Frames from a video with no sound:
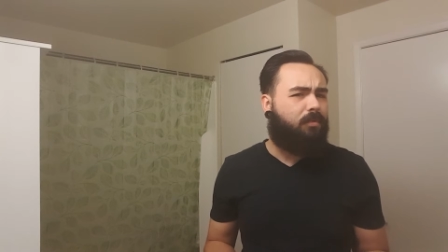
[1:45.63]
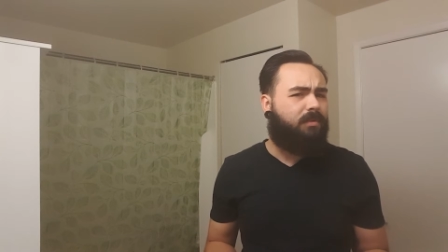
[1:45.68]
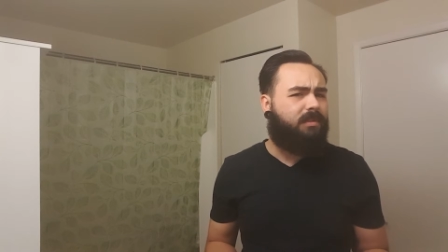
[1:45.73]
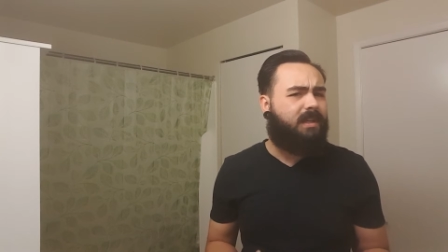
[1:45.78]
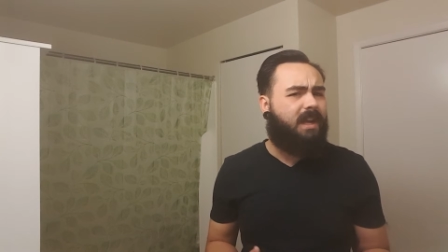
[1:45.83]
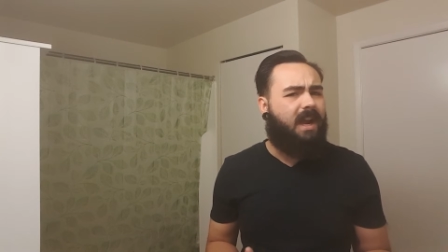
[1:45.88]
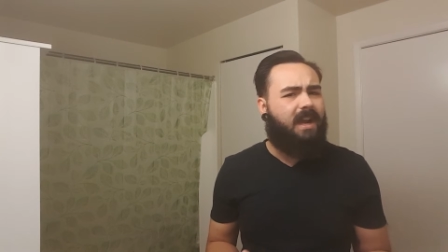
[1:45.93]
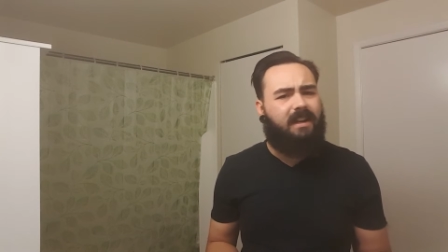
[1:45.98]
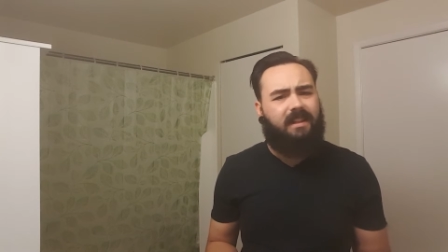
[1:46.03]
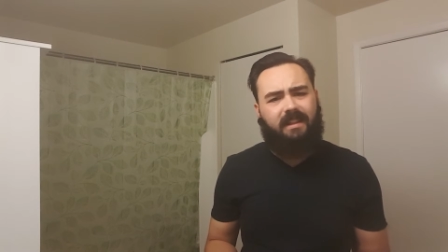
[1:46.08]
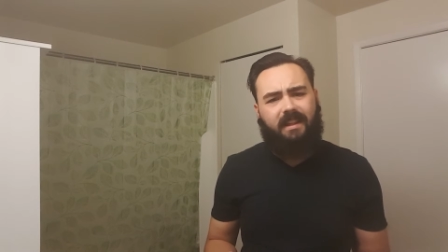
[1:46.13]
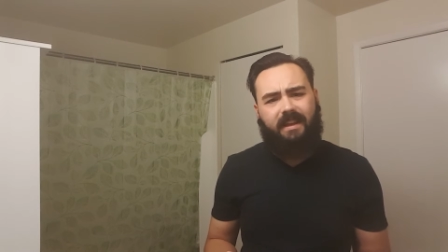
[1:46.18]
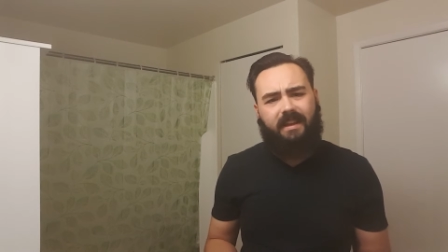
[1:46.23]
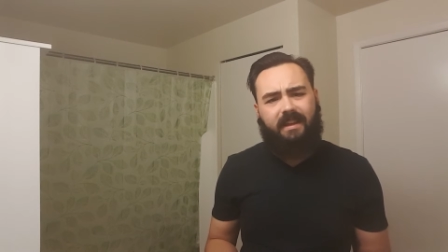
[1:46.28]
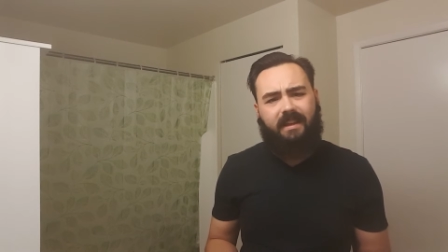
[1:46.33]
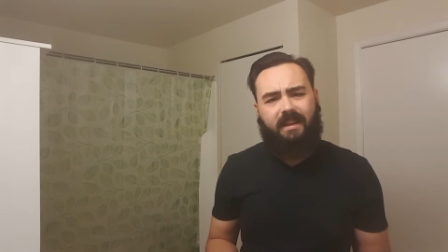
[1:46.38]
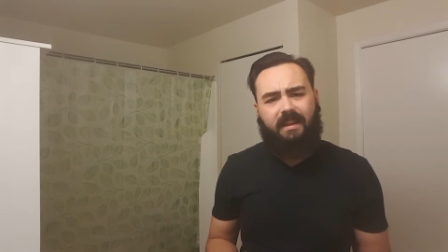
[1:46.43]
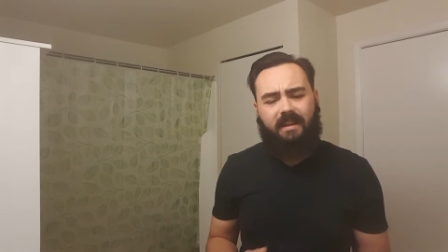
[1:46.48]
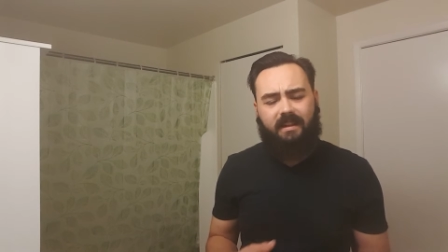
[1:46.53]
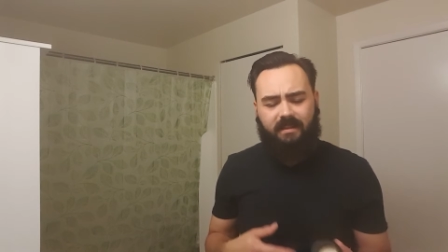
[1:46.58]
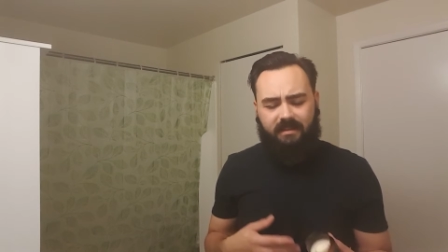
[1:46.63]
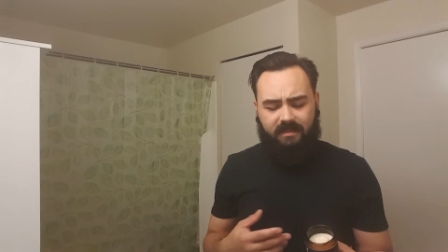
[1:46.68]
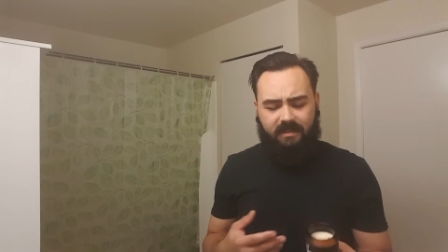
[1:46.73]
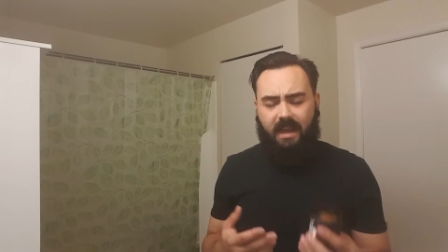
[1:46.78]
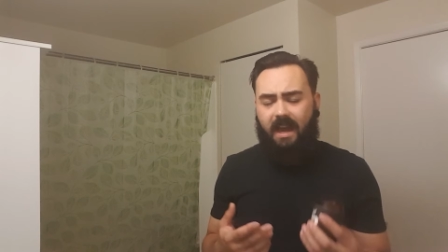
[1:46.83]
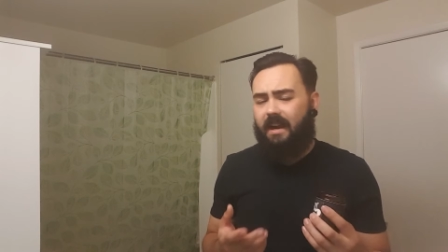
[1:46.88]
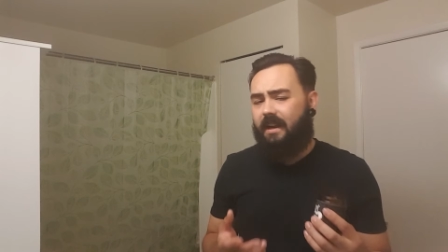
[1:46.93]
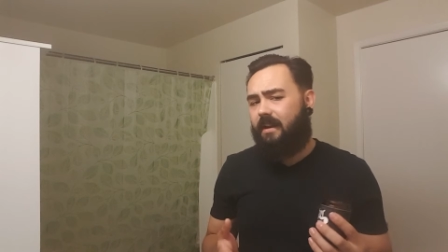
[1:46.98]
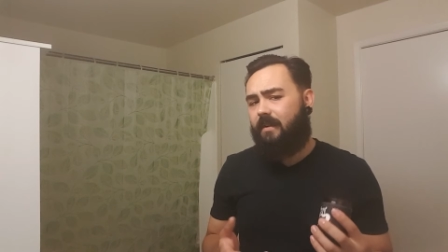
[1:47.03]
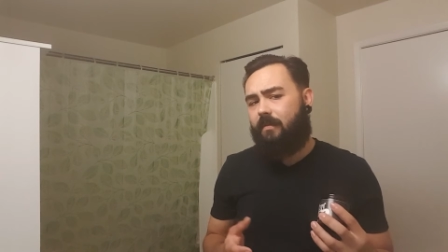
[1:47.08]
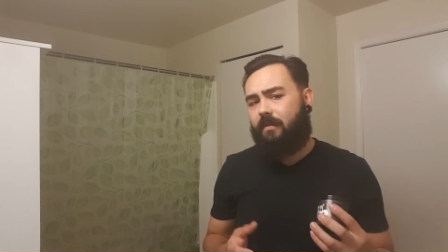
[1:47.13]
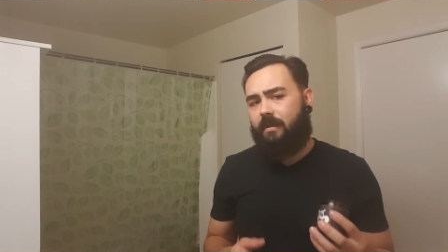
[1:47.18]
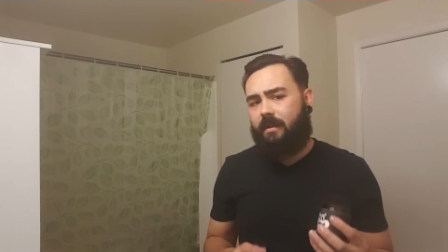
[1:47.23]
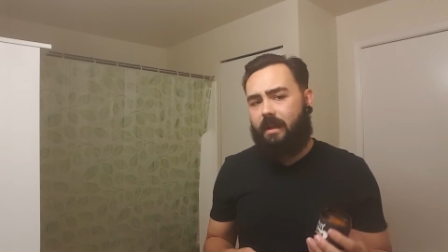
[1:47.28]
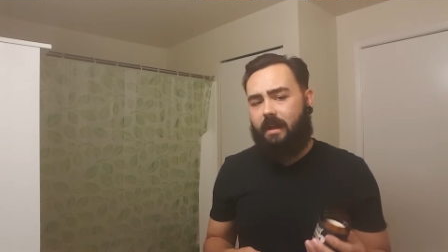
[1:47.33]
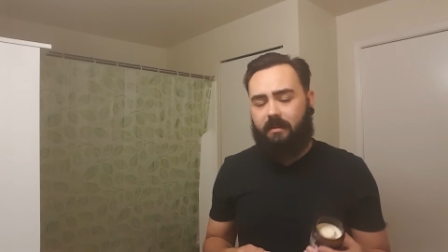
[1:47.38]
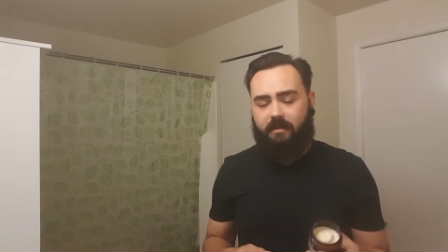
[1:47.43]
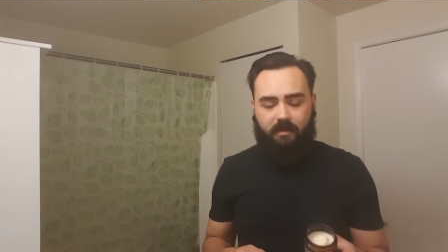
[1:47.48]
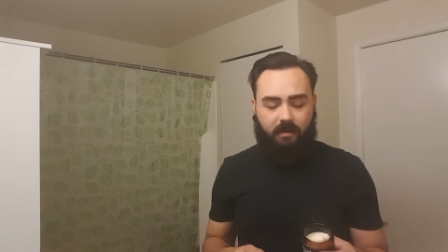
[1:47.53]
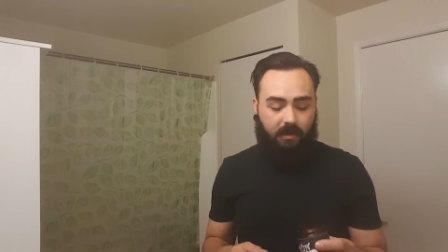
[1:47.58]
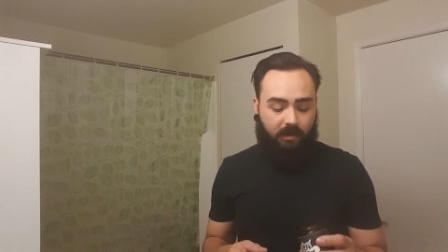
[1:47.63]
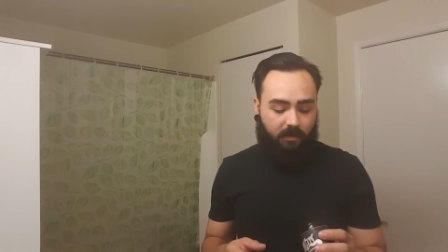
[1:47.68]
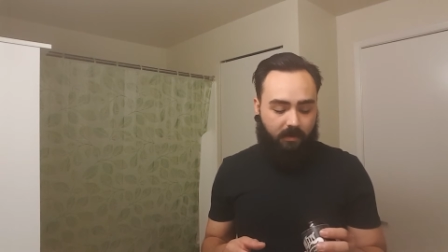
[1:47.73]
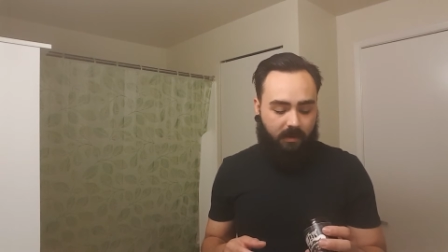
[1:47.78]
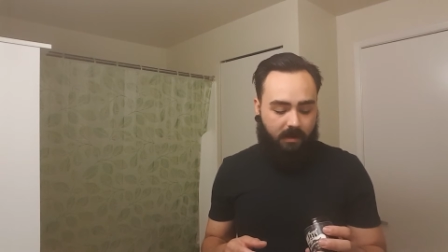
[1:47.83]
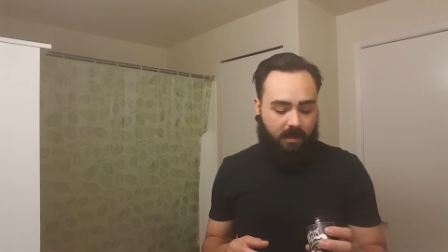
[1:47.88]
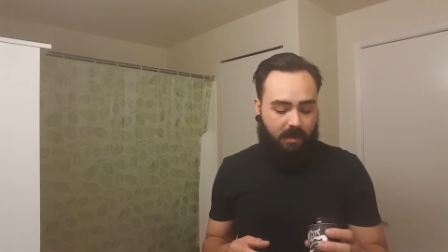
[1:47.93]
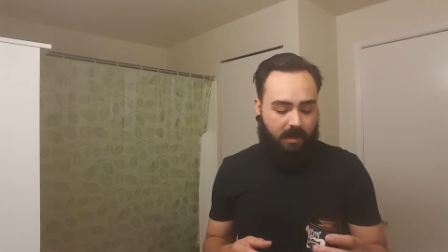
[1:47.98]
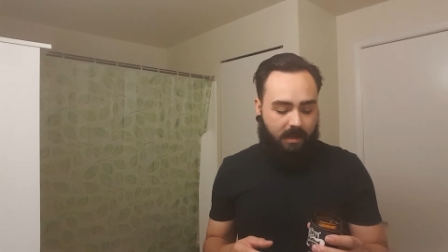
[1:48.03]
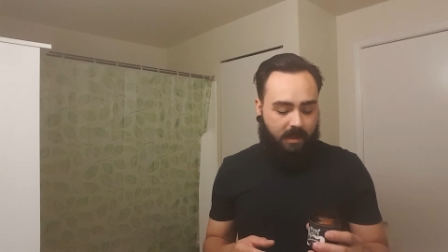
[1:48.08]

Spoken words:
was kind of like it. It's kind of different than that though.